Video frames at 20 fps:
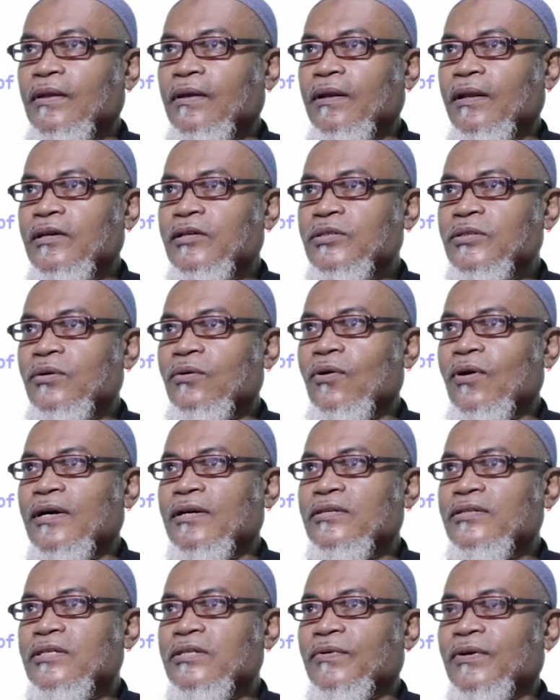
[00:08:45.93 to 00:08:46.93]
let's go
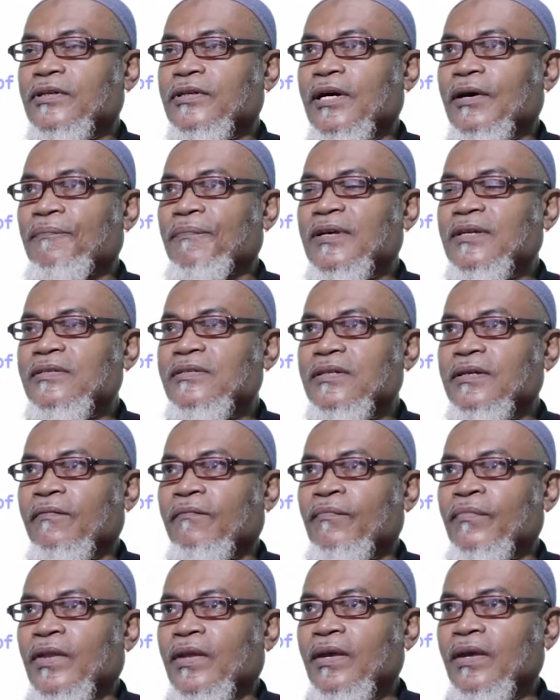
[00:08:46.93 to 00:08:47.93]
and see what happens.
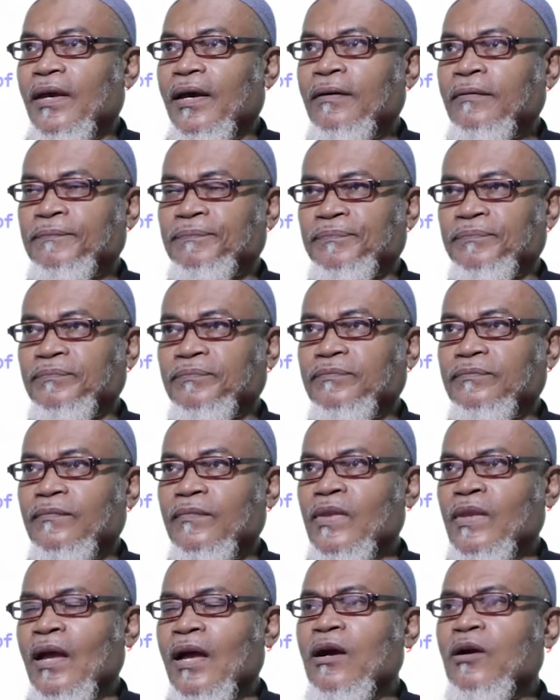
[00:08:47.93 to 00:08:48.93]
Here
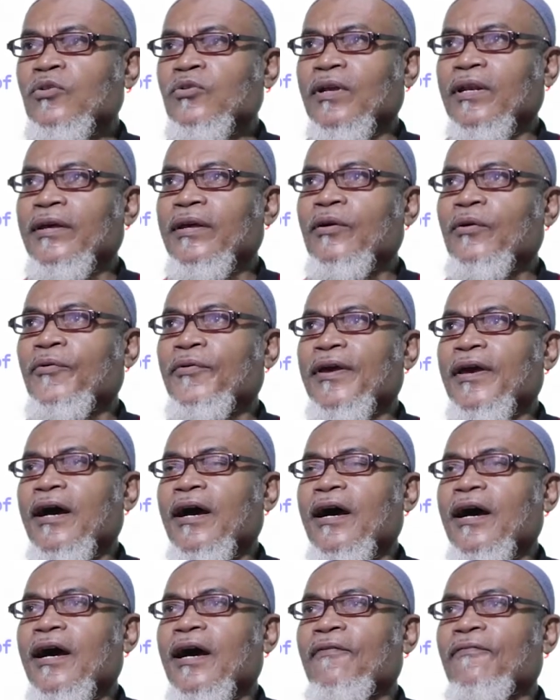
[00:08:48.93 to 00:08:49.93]
actually we
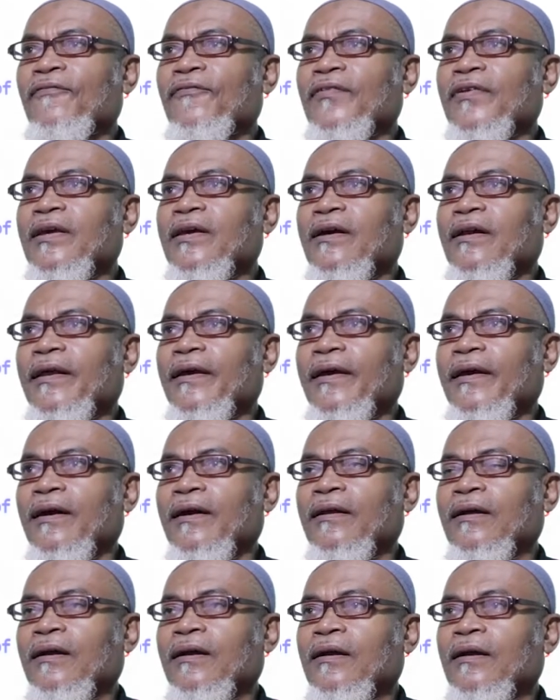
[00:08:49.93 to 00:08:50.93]
have
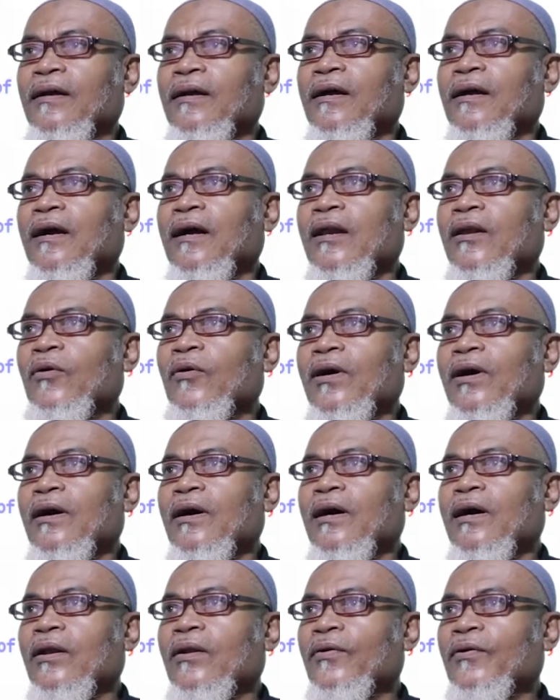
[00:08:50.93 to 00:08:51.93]
declared
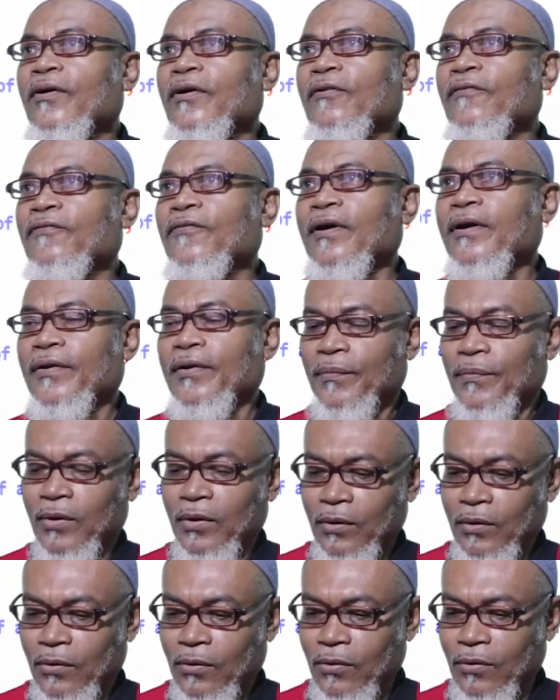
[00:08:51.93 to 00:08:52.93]
a local
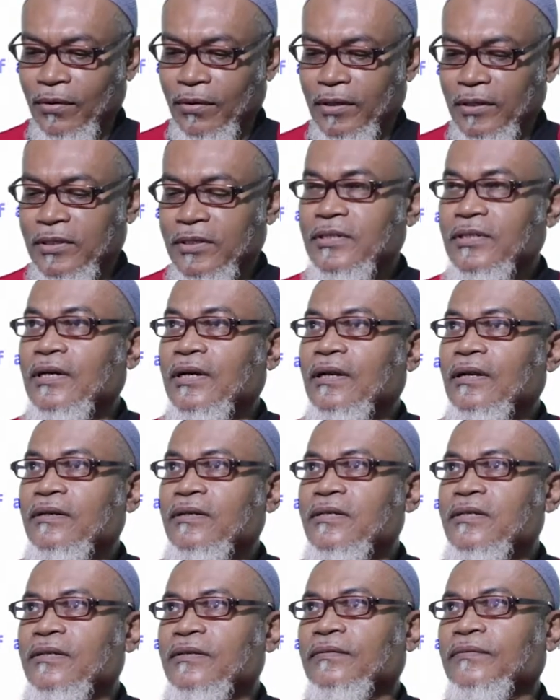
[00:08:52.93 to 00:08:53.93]
variable called
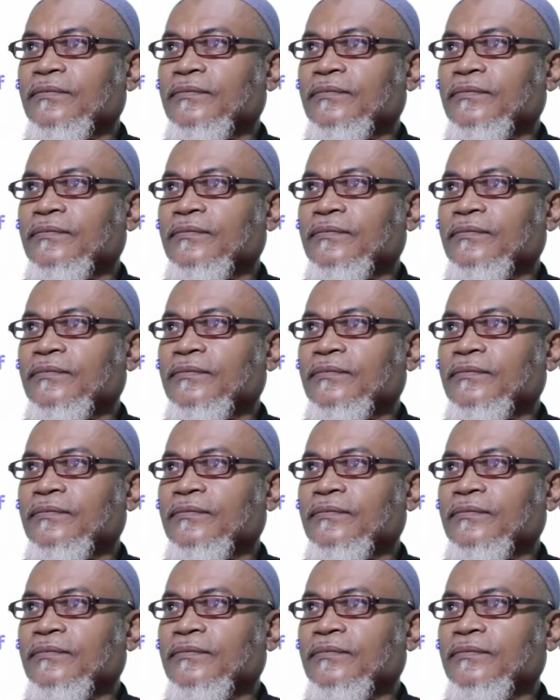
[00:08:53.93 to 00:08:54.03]
result.